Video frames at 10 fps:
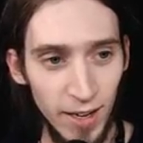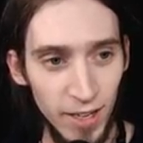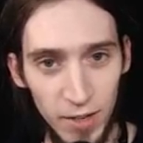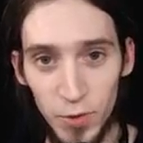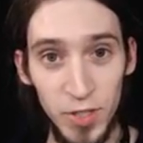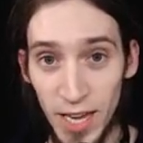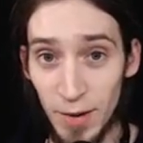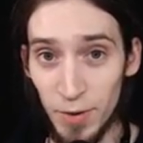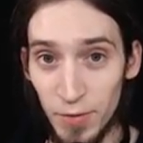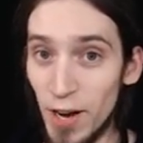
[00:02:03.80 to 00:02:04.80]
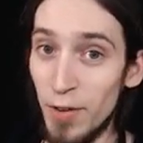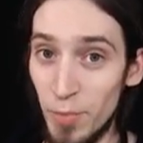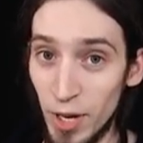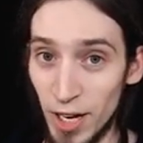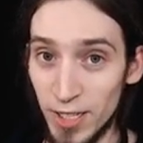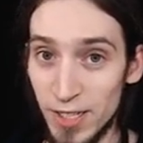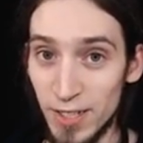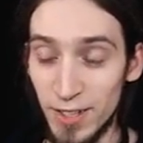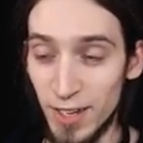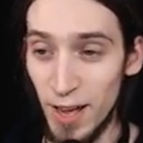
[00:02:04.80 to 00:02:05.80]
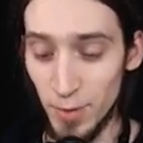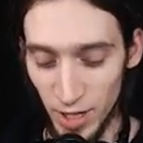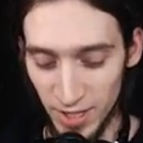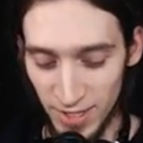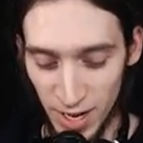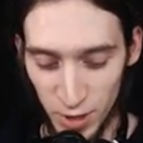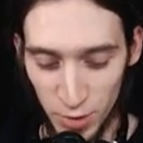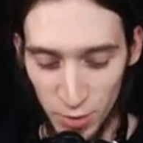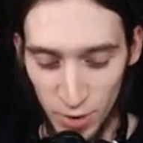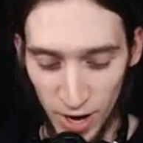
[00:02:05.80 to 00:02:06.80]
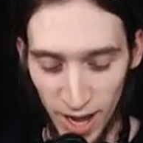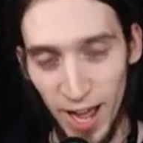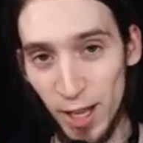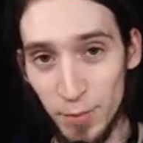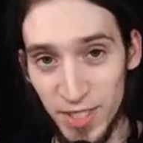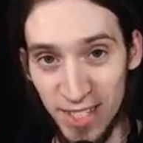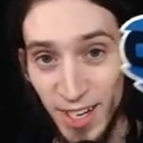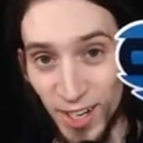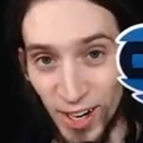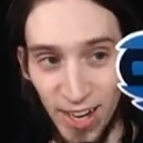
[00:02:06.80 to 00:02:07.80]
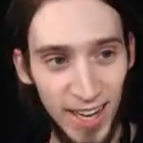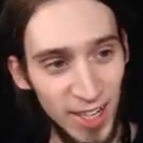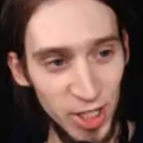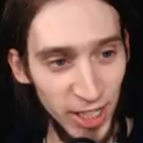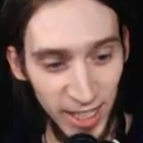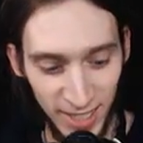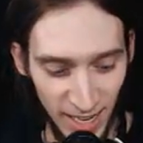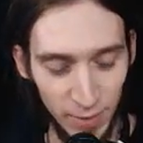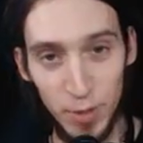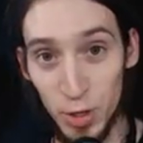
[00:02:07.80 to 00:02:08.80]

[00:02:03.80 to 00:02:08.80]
if you send me $5, I'm going to send you a Helm sticker. And actually, he sent me